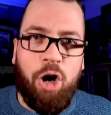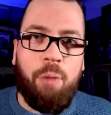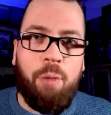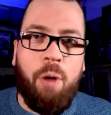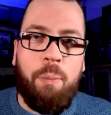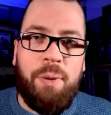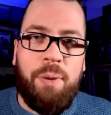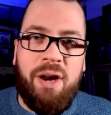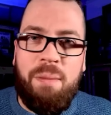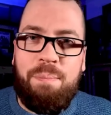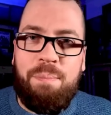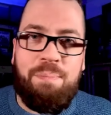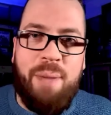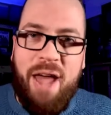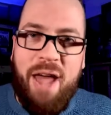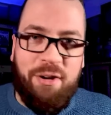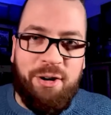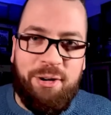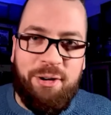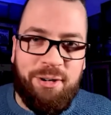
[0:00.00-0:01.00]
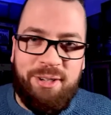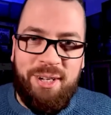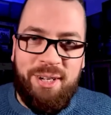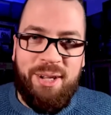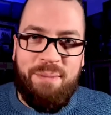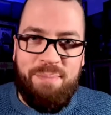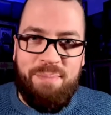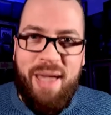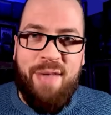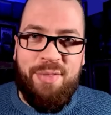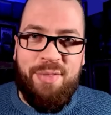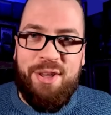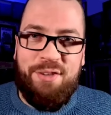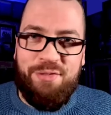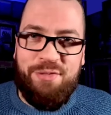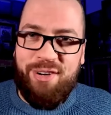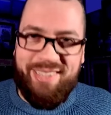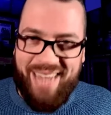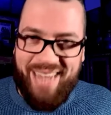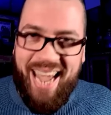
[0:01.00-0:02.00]
come up with a better
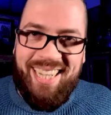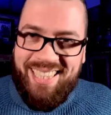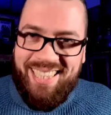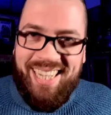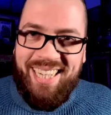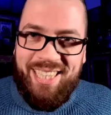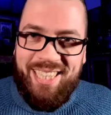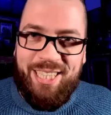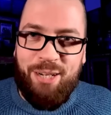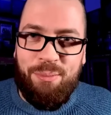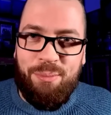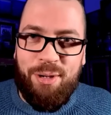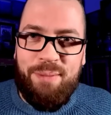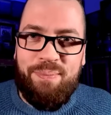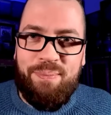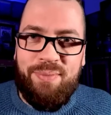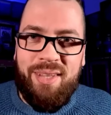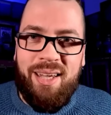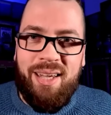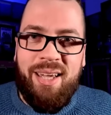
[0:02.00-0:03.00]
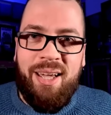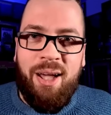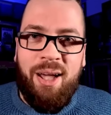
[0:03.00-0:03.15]
method for testing someone?